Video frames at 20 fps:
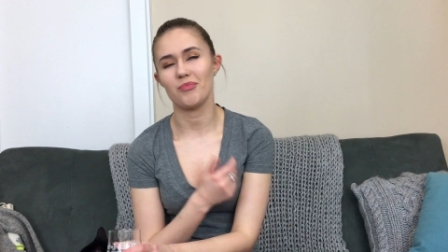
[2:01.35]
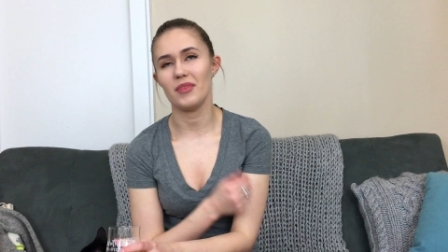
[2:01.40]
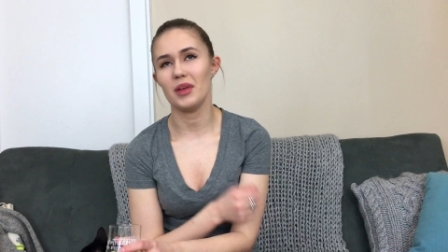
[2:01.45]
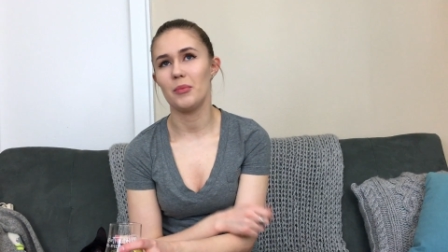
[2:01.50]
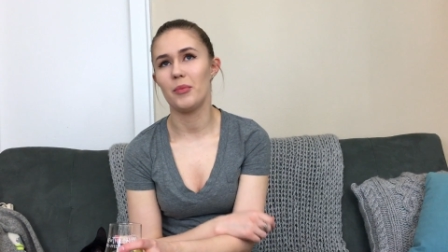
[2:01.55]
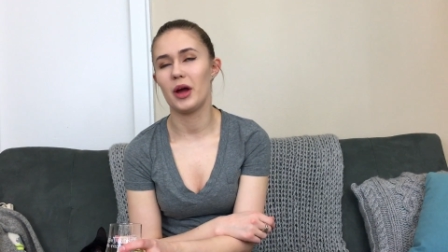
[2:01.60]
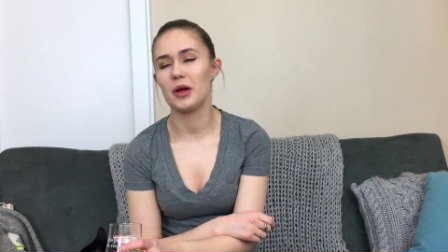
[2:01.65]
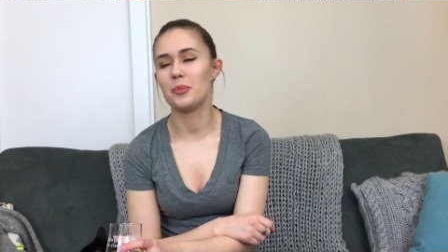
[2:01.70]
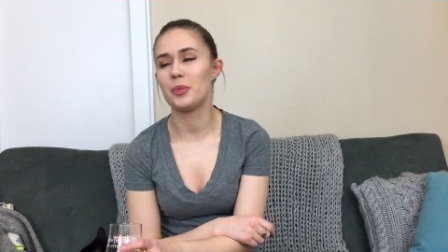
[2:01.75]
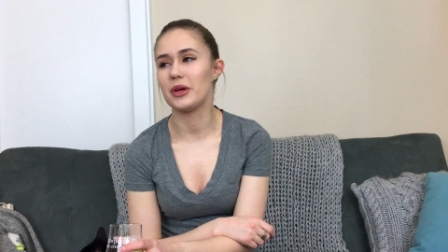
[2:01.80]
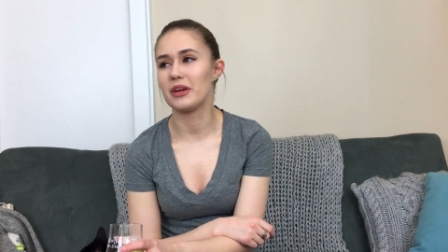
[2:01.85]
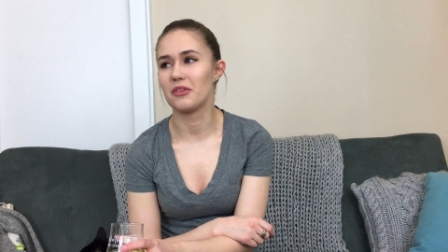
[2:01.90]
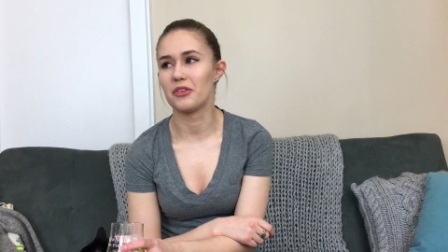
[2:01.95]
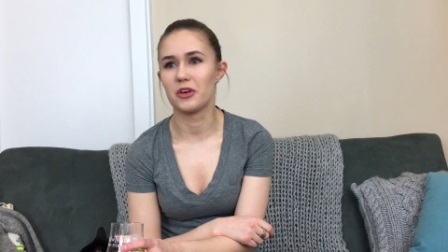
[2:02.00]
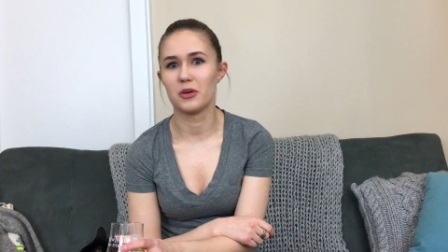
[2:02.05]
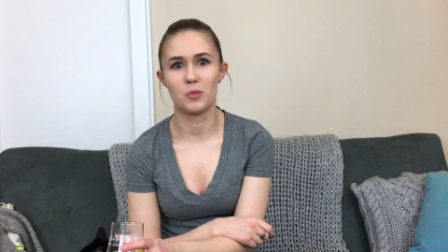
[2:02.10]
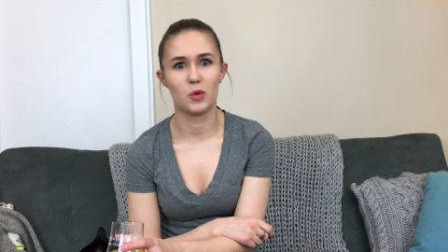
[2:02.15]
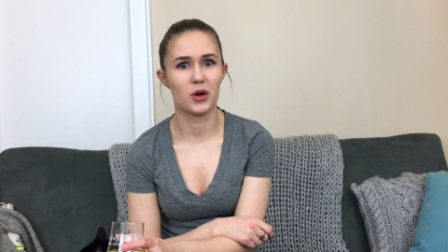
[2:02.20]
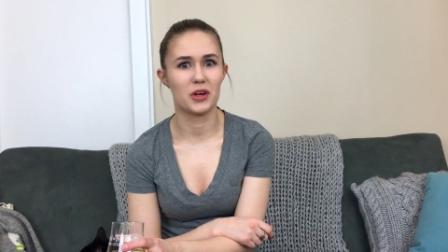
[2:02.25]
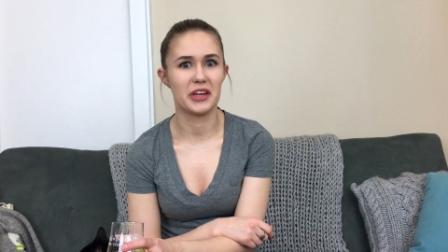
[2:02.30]
Might be a
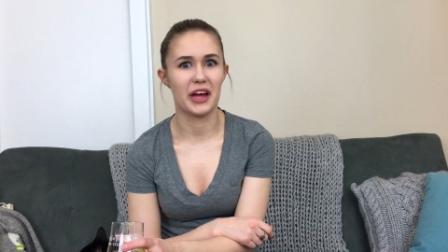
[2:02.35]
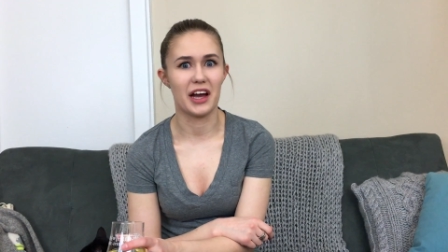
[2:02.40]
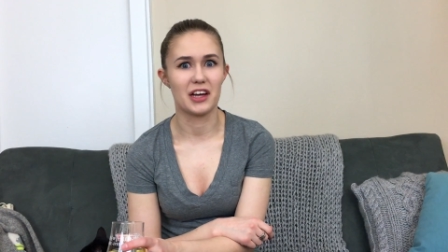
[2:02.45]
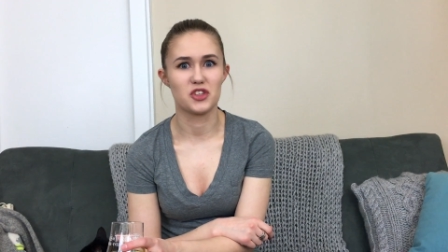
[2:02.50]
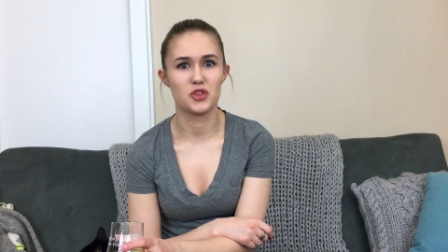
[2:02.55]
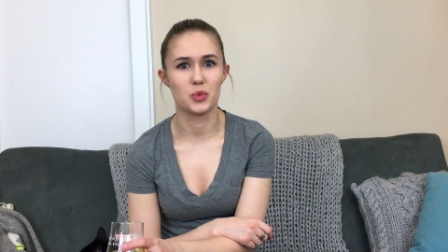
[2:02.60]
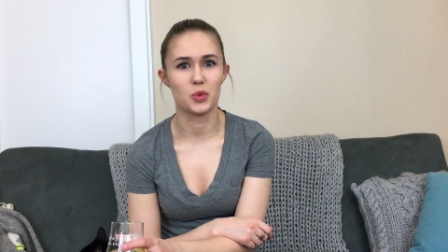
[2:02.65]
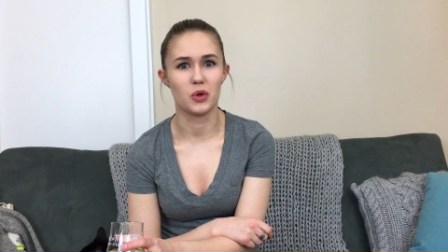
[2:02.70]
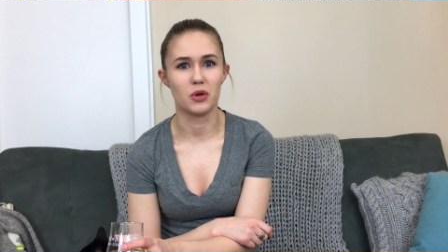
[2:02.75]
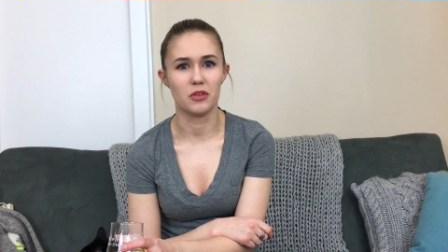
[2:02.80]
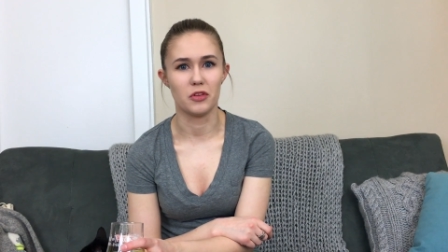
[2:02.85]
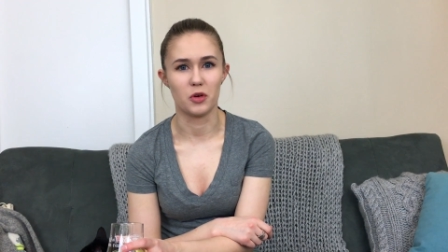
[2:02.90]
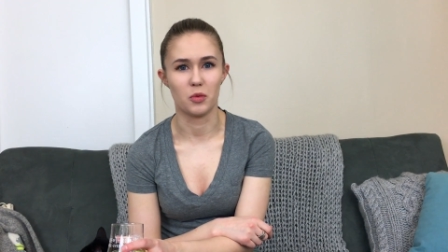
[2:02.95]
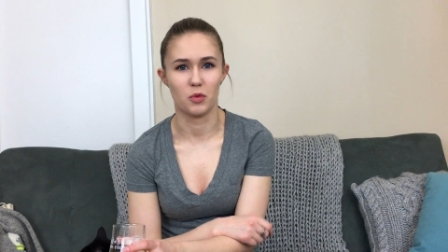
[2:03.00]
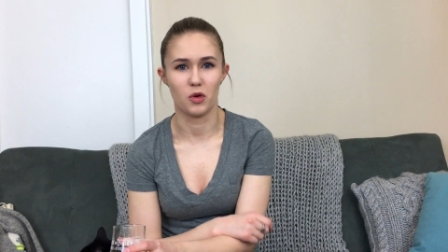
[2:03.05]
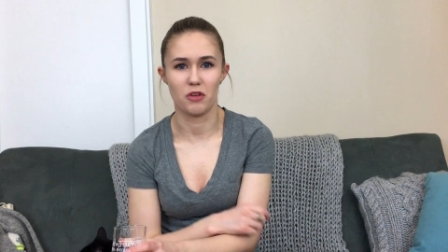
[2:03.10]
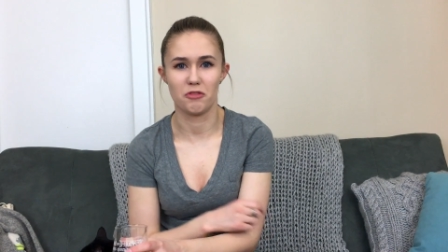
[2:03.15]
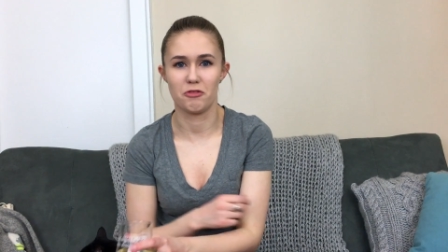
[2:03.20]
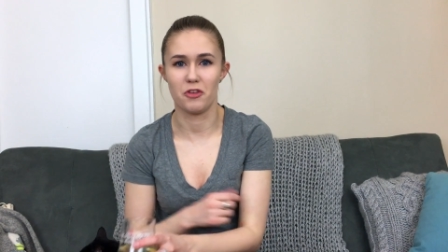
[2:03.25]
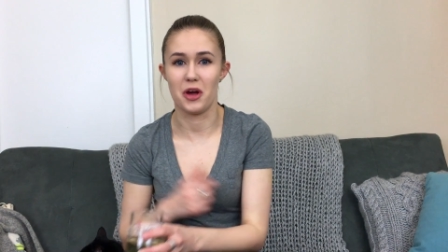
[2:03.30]
little more casual, a little
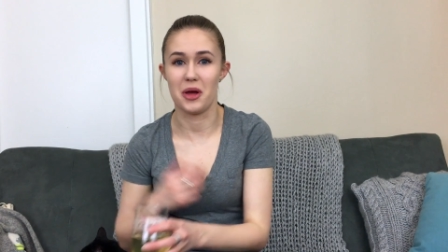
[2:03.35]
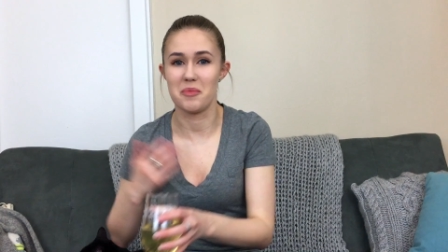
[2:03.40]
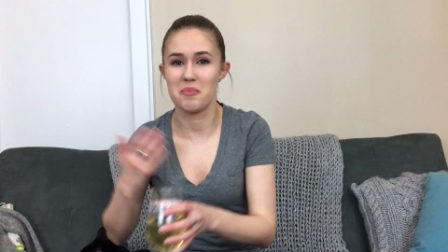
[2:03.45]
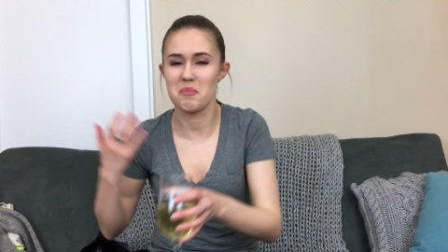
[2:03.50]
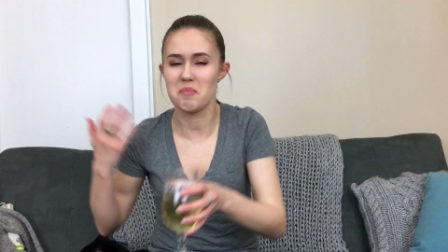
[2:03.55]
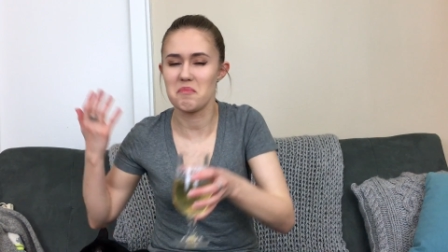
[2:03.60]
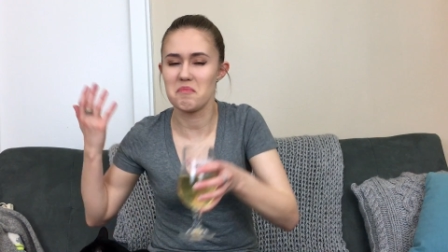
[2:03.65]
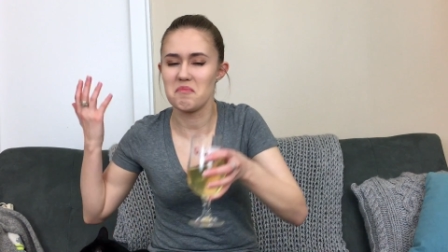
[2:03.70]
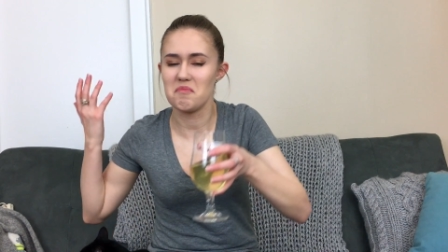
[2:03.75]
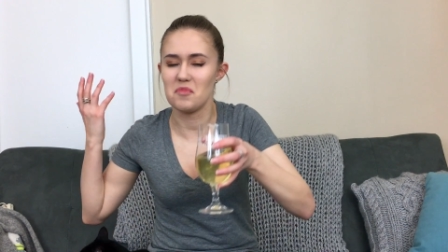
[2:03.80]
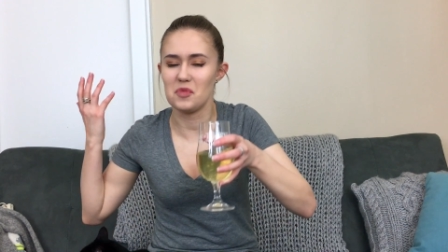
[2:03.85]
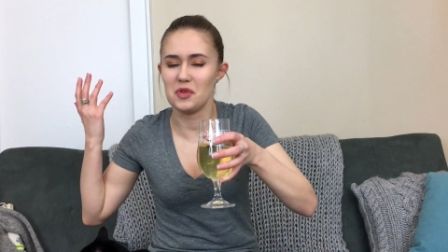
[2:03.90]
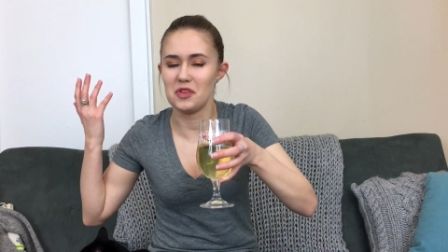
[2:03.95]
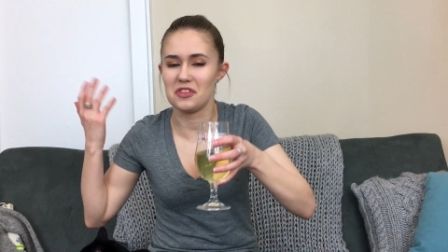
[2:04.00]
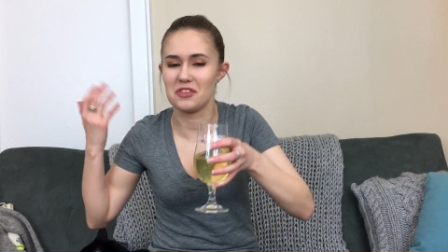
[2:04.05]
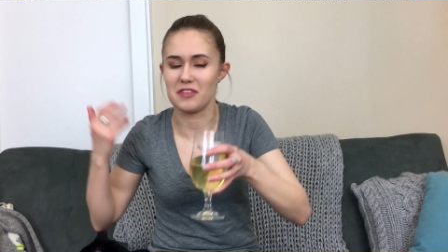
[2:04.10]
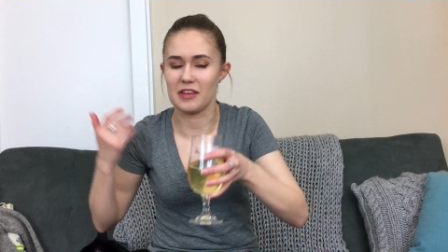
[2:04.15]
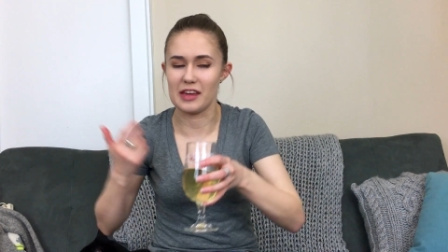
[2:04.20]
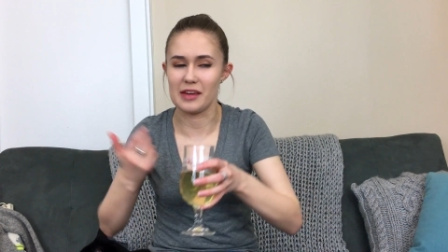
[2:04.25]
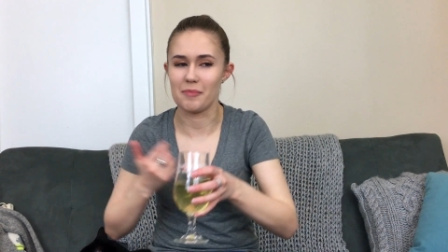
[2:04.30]
more fun. We'll
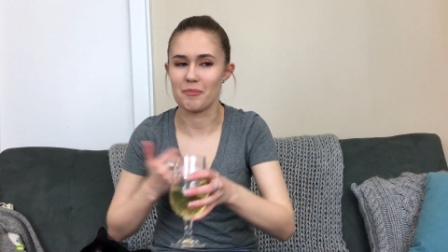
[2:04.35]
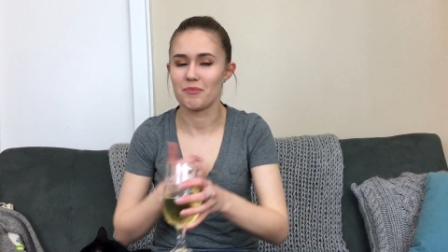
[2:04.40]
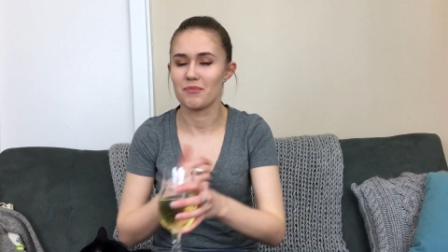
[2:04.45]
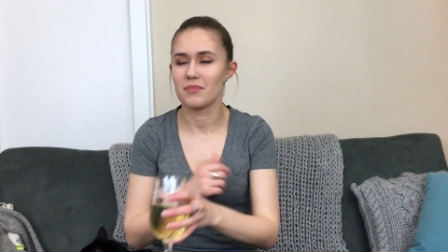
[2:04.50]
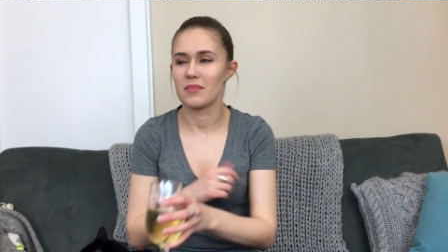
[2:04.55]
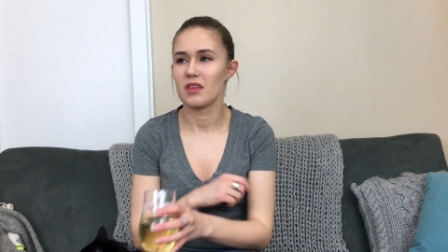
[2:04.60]
see.